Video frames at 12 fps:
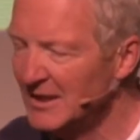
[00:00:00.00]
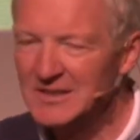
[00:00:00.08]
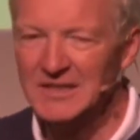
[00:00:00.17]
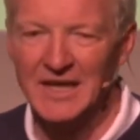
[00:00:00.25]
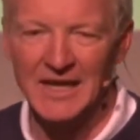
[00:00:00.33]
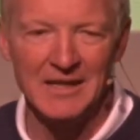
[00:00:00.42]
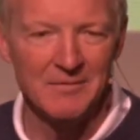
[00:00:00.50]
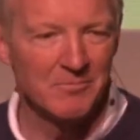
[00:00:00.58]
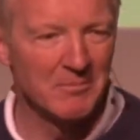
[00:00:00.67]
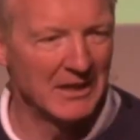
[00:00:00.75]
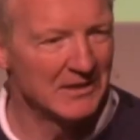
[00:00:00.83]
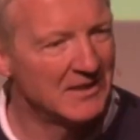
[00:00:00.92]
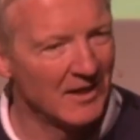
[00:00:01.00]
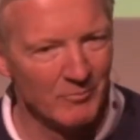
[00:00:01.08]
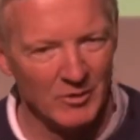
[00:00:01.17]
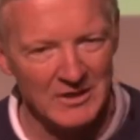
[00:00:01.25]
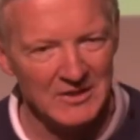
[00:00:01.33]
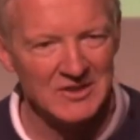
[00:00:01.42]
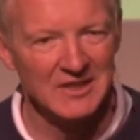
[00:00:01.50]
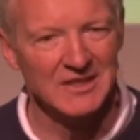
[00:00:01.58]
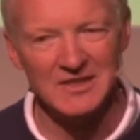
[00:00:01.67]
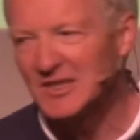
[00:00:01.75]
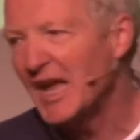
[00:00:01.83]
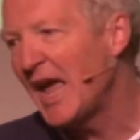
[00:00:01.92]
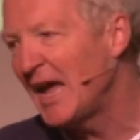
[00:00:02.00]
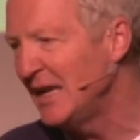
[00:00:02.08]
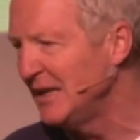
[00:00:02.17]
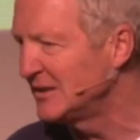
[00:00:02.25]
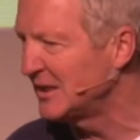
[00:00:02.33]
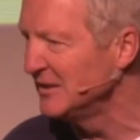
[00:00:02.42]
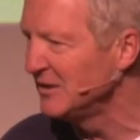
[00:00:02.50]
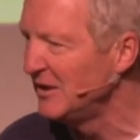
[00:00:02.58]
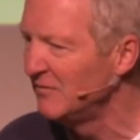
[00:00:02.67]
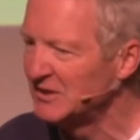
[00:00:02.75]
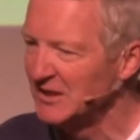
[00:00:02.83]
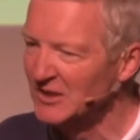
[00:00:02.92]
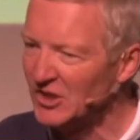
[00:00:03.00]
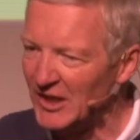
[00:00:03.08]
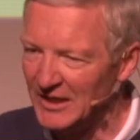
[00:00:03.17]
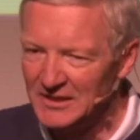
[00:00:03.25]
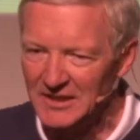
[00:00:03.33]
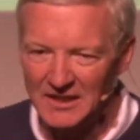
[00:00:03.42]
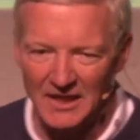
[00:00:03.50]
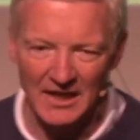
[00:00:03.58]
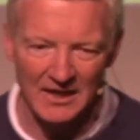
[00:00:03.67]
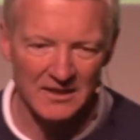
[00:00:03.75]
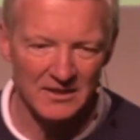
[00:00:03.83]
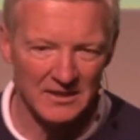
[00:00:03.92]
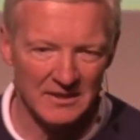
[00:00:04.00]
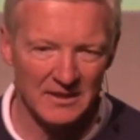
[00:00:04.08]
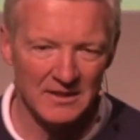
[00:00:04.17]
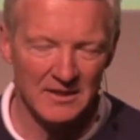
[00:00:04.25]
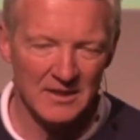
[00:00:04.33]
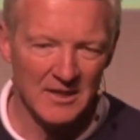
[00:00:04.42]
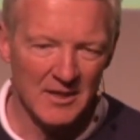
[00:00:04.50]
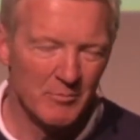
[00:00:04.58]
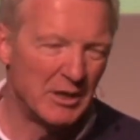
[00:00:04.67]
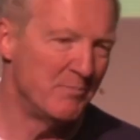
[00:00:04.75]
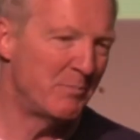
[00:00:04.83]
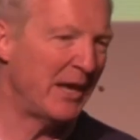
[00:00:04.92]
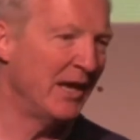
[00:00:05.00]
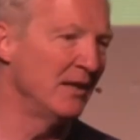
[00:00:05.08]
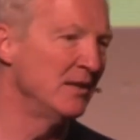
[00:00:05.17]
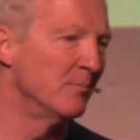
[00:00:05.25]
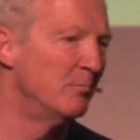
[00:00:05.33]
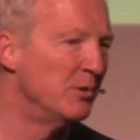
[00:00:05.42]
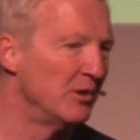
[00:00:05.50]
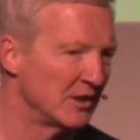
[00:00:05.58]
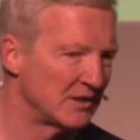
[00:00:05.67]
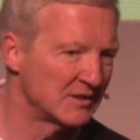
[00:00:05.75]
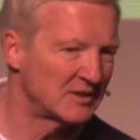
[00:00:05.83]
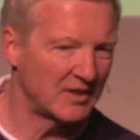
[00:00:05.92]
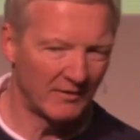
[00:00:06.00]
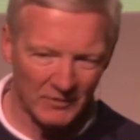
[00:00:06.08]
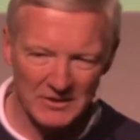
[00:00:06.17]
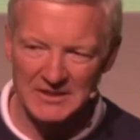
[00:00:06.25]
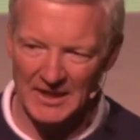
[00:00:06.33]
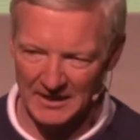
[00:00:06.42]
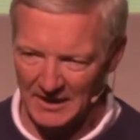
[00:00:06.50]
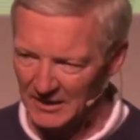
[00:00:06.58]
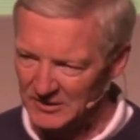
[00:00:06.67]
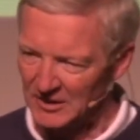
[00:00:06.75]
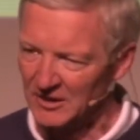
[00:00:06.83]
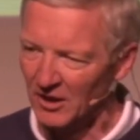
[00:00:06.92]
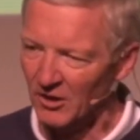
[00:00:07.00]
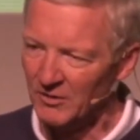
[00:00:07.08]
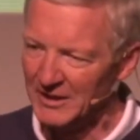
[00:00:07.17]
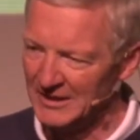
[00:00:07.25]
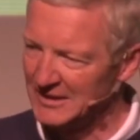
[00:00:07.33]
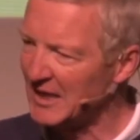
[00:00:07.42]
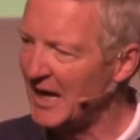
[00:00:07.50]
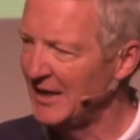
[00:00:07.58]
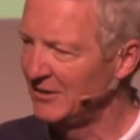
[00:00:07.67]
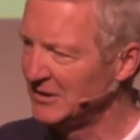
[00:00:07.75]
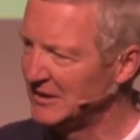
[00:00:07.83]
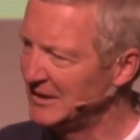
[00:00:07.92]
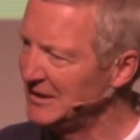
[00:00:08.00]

Today, Montgomery is in his 80s. He lives in London, England. But he penned a book several decades ago entitled